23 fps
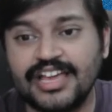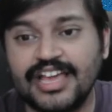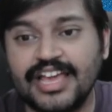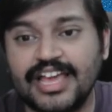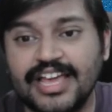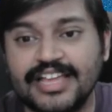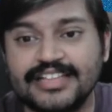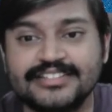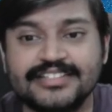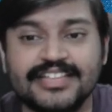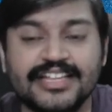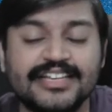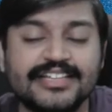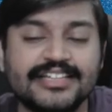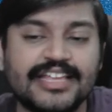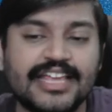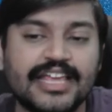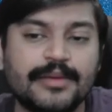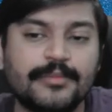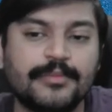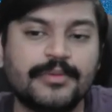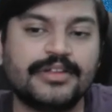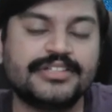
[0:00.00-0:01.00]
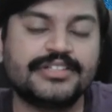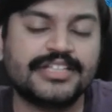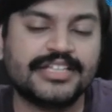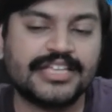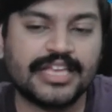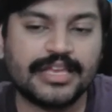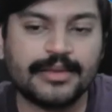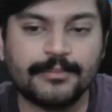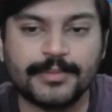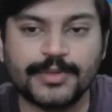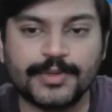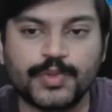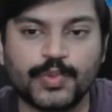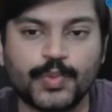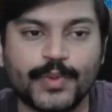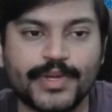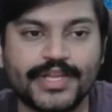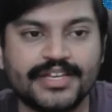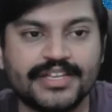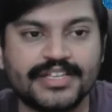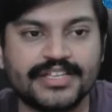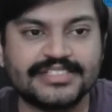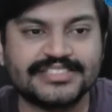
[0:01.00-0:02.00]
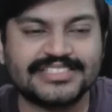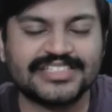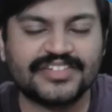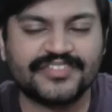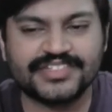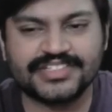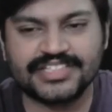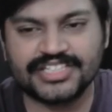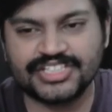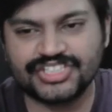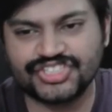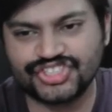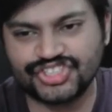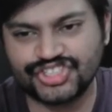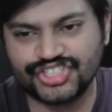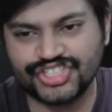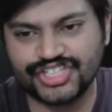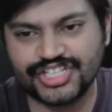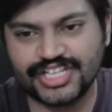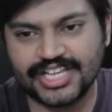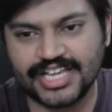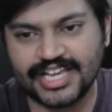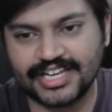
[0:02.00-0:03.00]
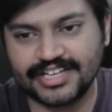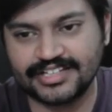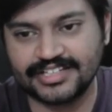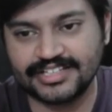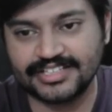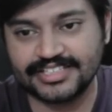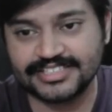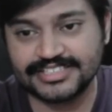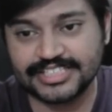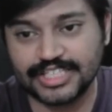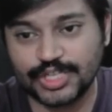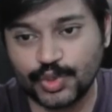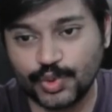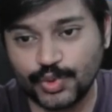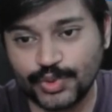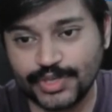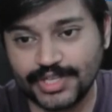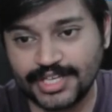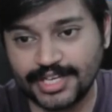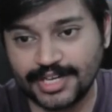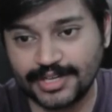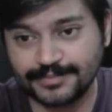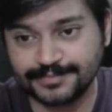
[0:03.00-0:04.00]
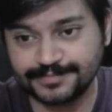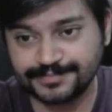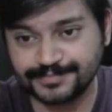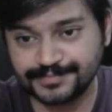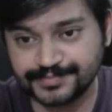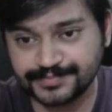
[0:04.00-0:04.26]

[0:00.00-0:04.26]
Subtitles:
And then came the game between Savita Shri and Salonika.